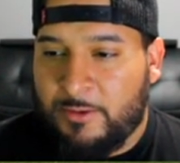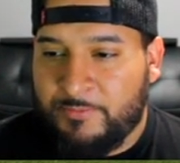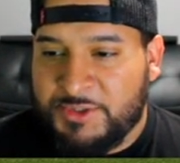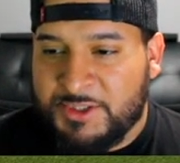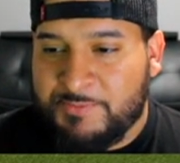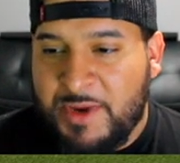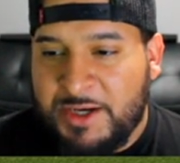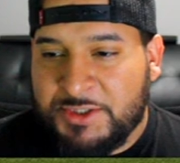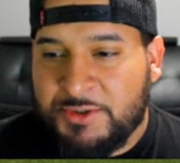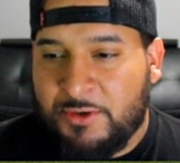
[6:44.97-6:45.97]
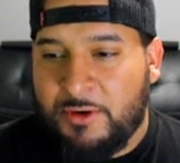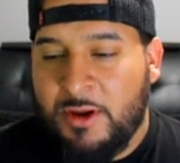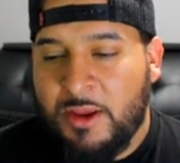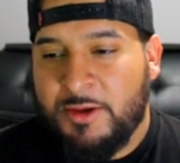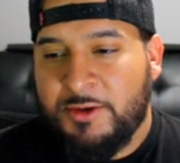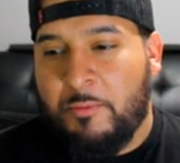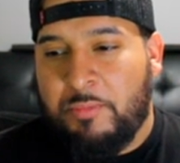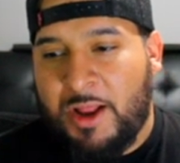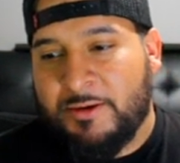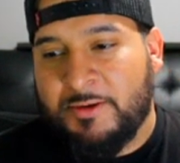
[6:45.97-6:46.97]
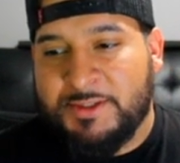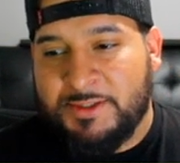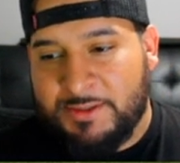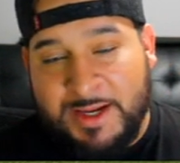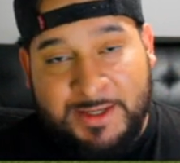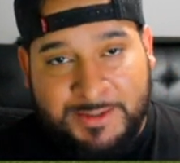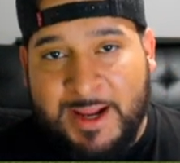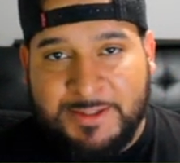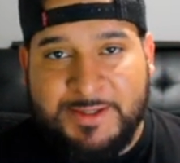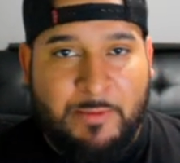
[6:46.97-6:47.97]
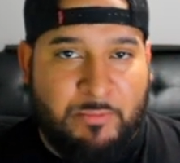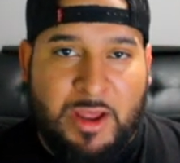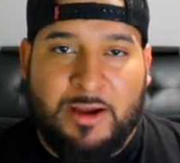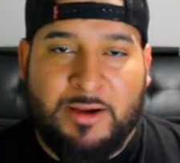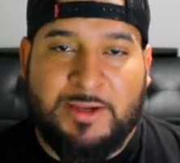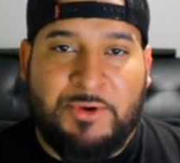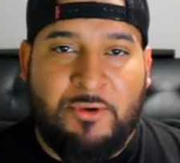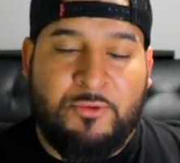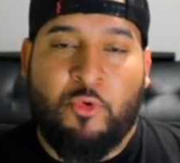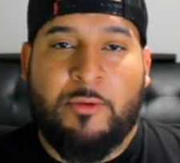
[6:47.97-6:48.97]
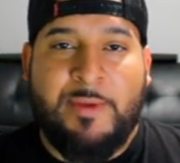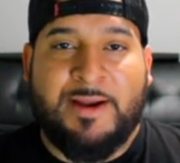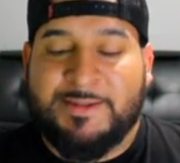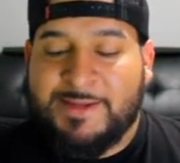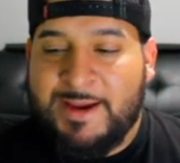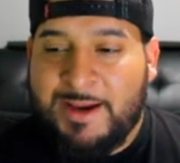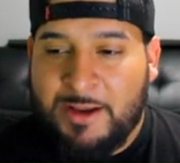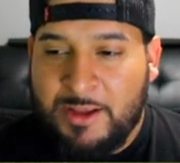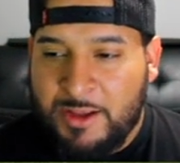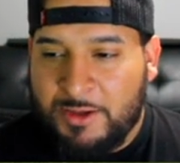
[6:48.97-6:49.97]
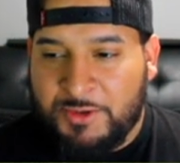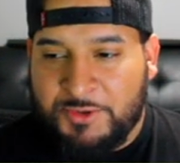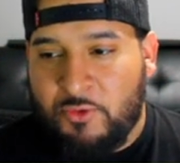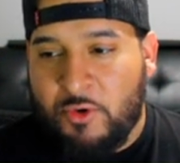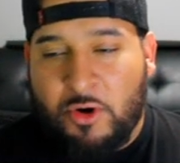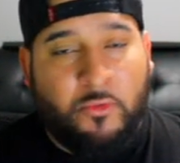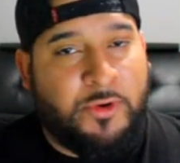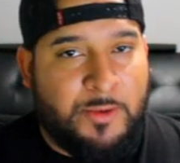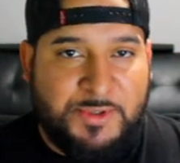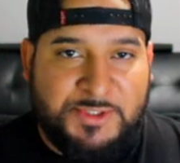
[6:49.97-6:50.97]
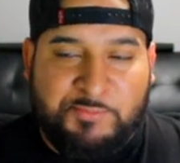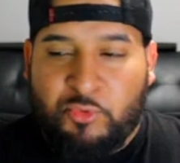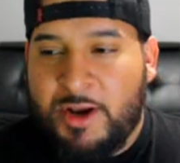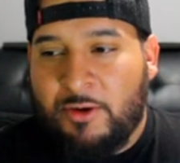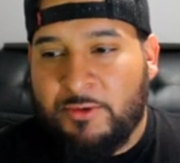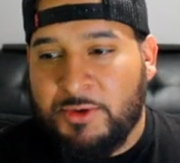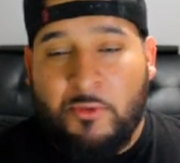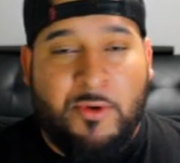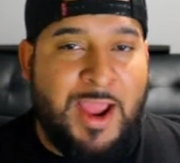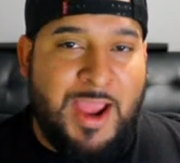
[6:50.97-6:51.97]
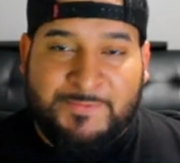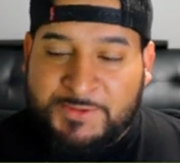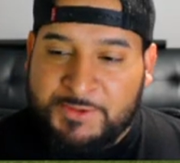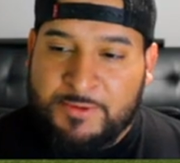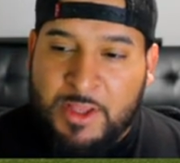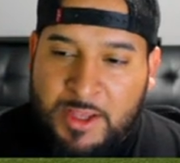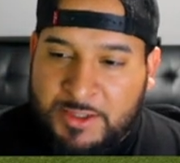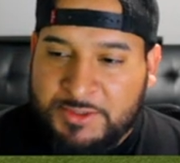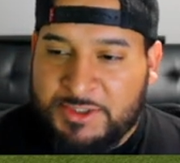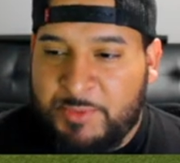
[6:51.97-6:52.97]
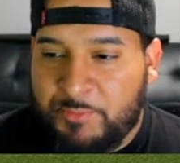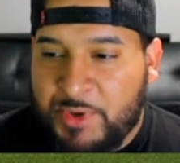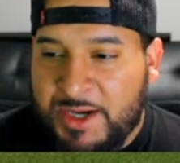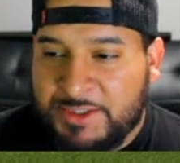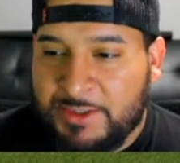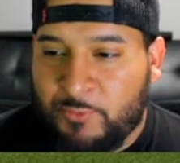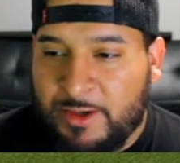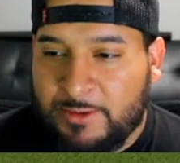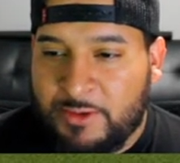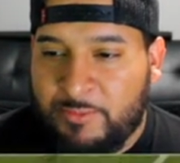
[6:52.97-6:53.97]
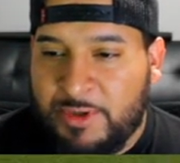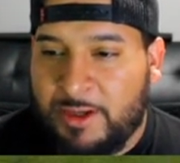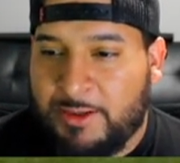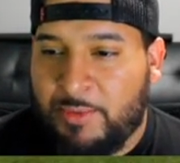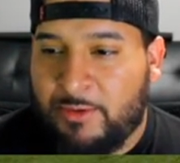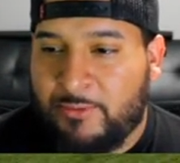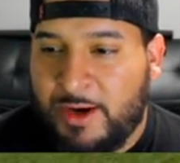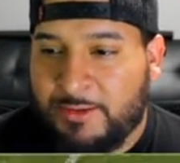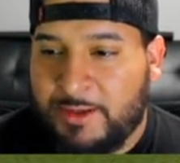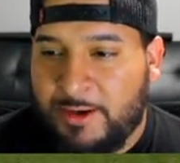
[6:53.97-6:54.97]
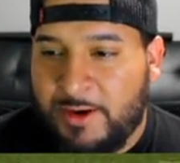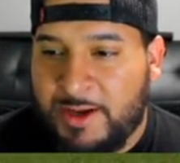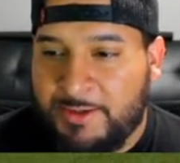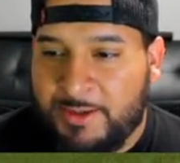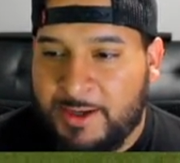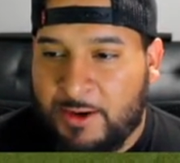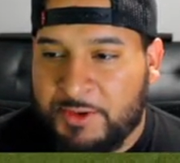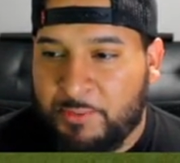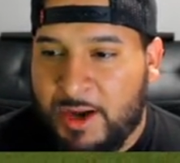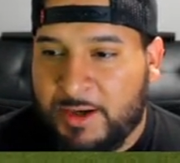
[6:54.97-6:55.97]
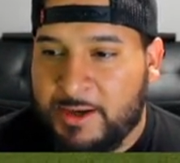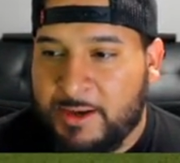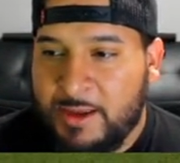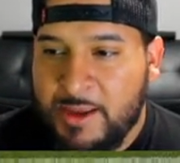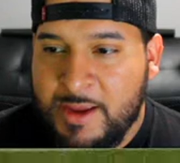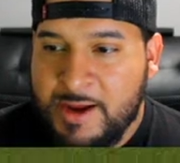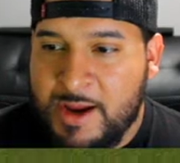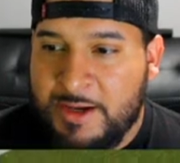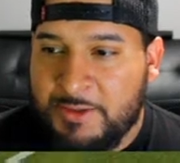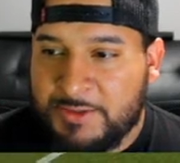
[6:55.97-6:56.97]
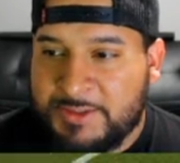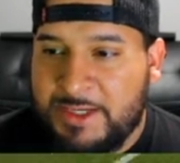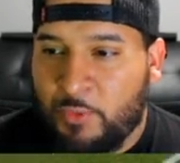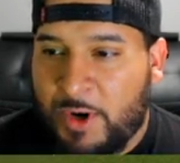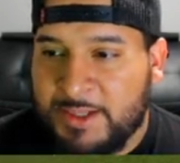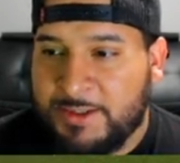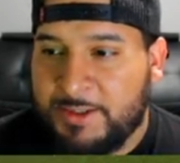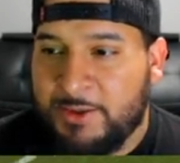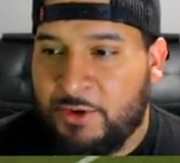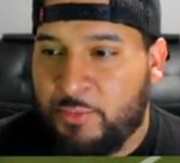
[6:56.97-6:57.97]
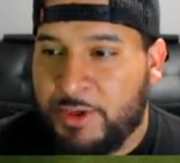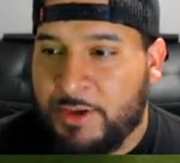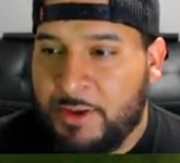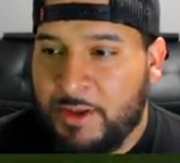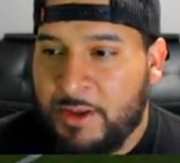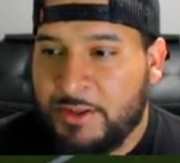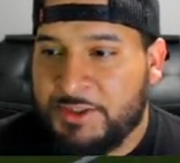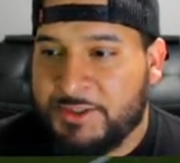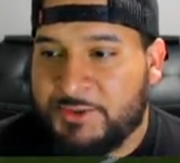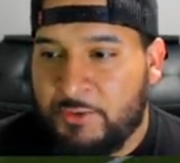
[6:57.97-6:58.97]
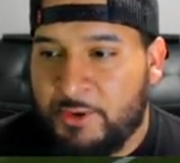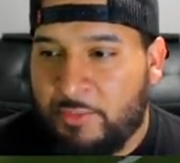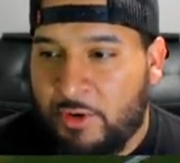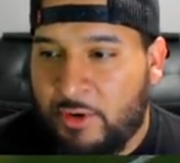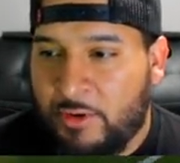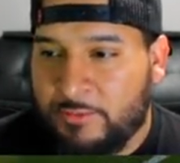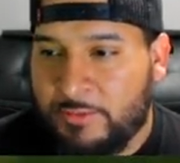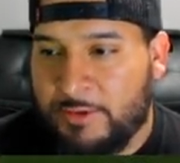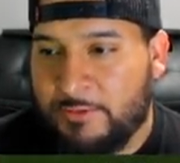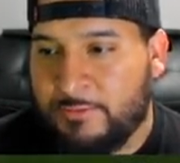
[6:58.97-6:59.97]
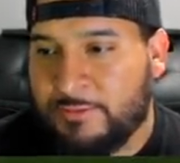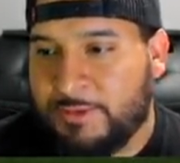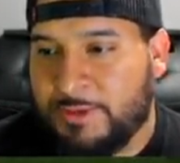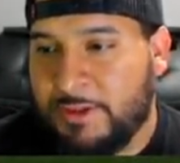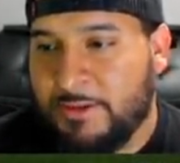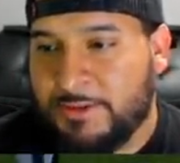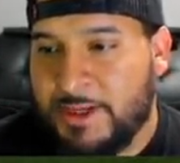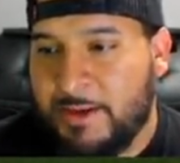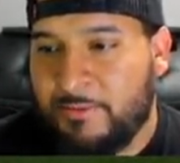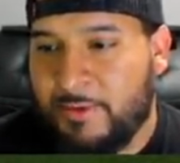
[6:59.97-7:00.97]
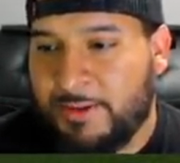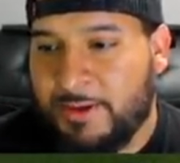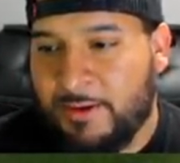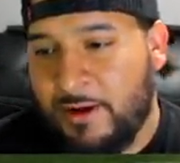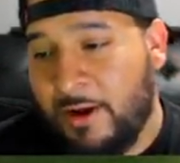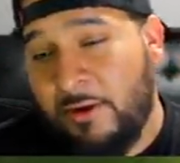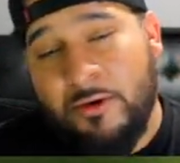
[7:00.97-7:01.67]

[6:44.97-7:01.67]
Just make sure your blockers engage that block. If they're on a quarterback contain, don't hurry up and sprint out. You don't have to. Just be patient. Wait a little bit, like about right there, and then get out the pocket, and then you'll see why it's going to get open. Just throw the ball. Wow, what the hell just happened right there? I don't know